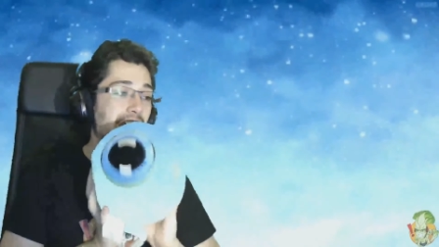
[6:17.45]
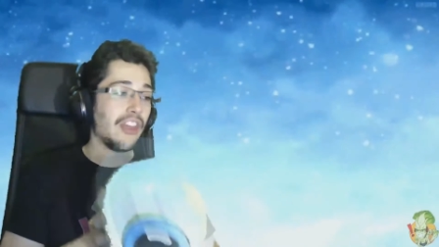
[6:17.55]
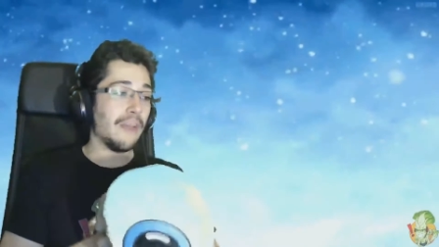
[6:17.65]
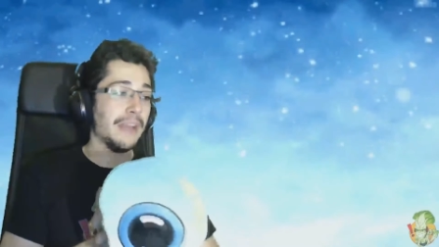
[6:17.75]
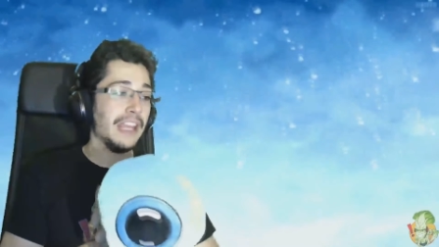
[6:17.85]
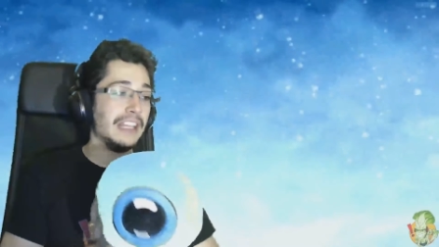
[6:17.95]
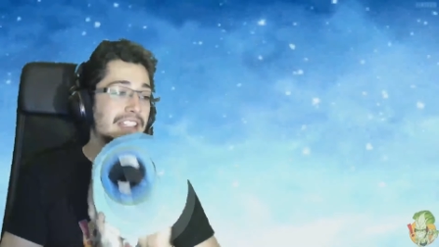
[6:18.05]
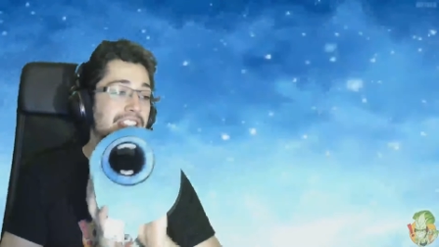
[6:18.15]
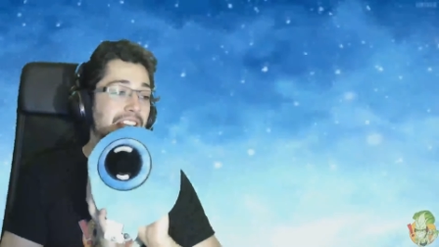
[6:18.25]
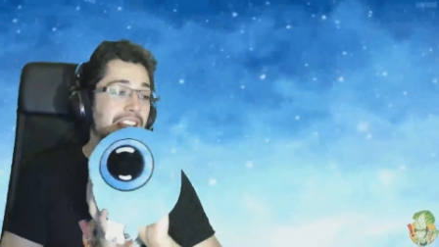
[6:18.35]

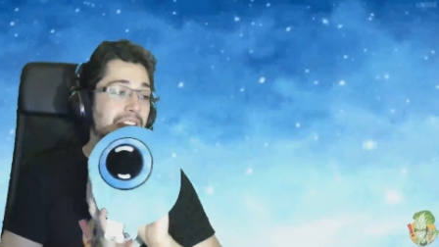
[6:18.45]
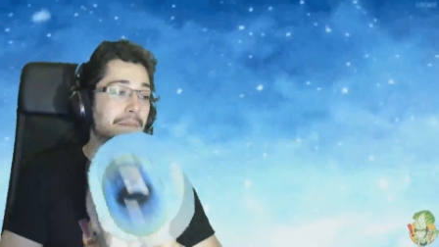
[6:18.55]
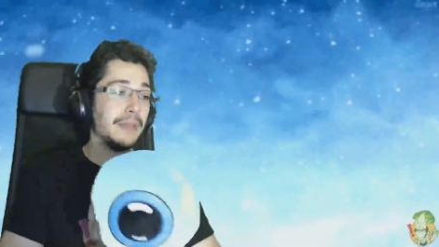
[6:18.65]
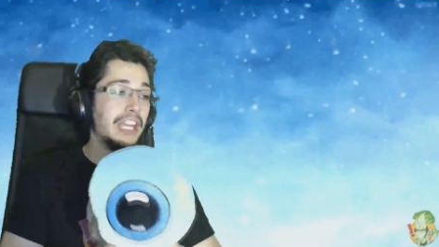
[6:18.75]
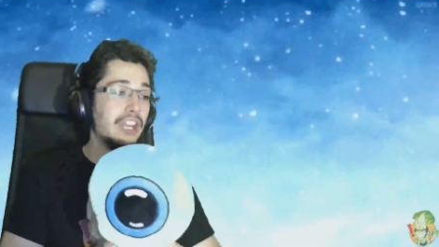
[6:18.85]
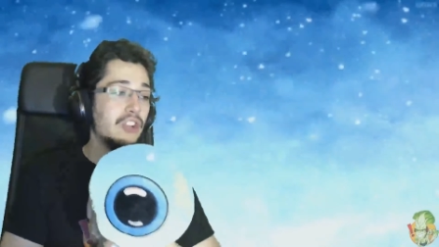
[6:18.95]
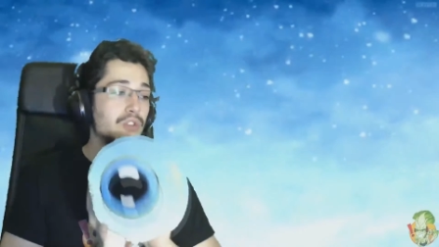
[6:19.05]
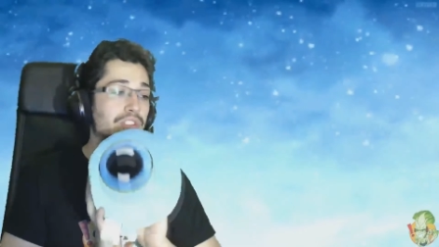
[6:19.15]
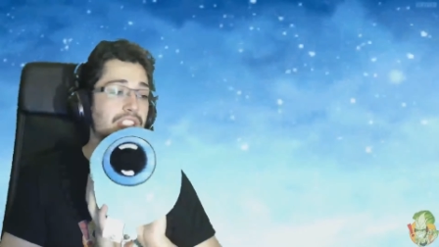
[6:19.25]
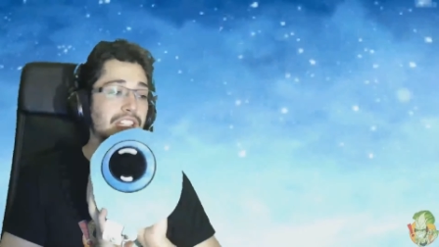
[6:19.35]
Thumbnails,
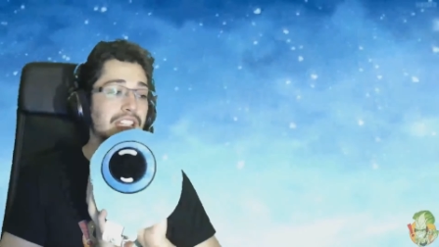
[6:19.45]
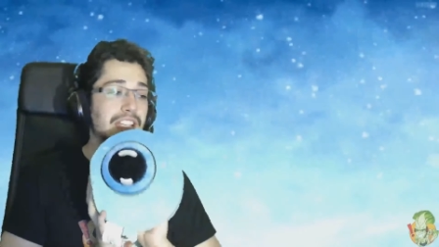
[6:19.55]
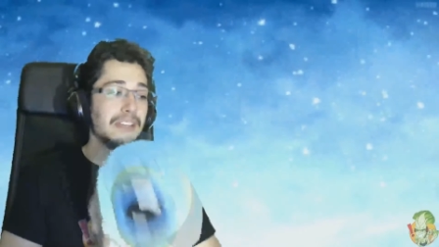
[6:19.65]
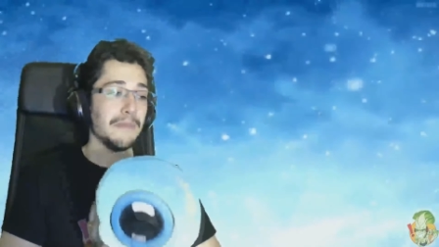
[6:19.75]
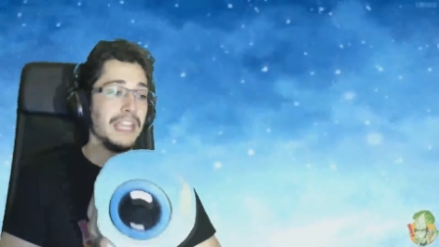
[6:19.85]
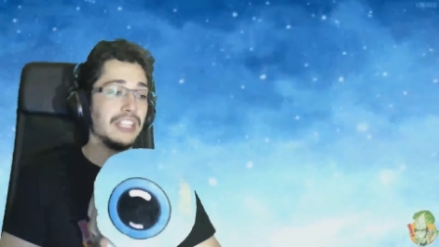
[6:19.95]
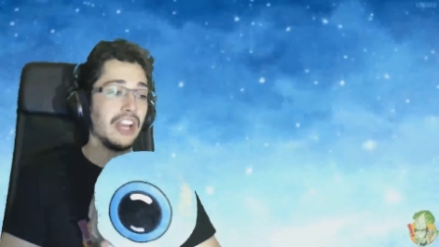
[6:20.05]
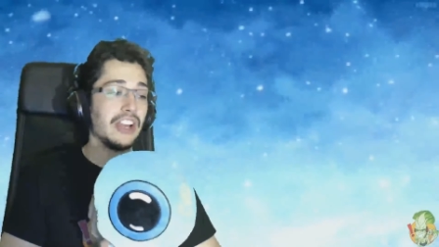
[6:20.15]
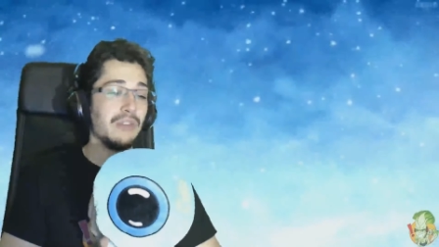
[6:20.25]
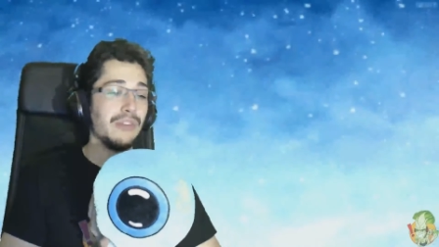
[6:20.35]
videos, me
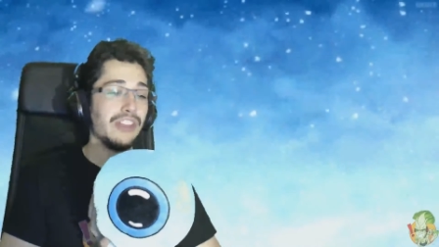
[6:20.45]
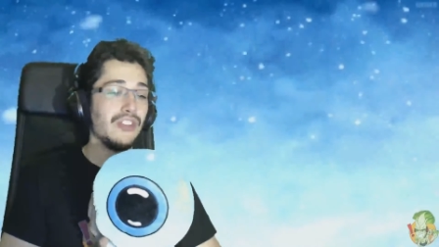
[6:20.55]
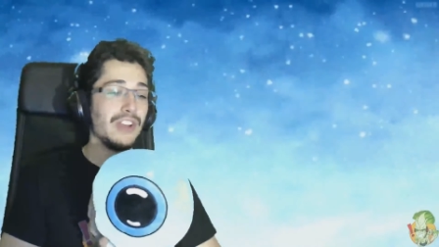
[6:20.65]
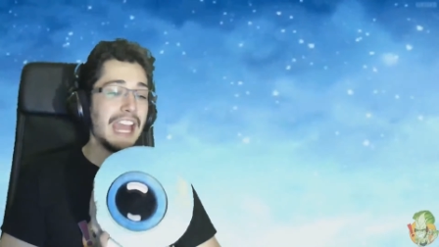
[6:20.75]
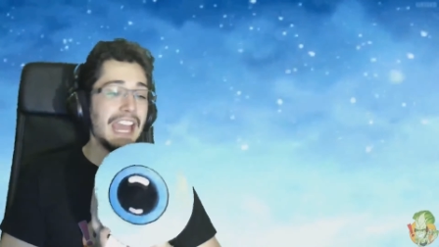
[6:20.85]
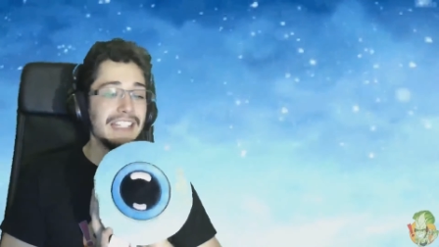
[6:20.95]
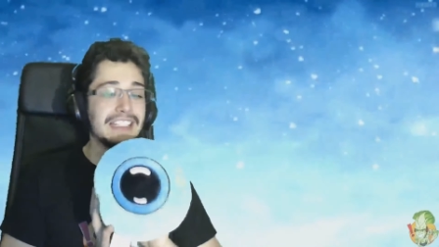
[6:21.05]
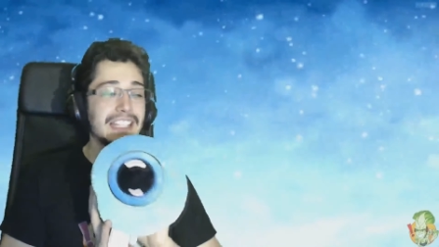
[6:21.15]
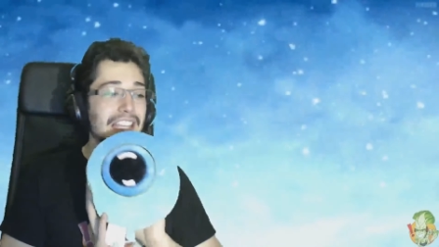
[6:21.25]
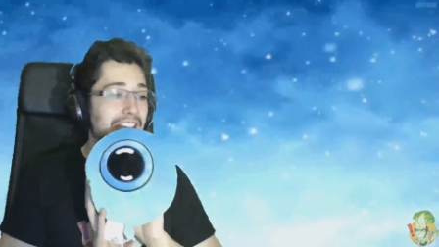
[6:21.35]
talking with you guys.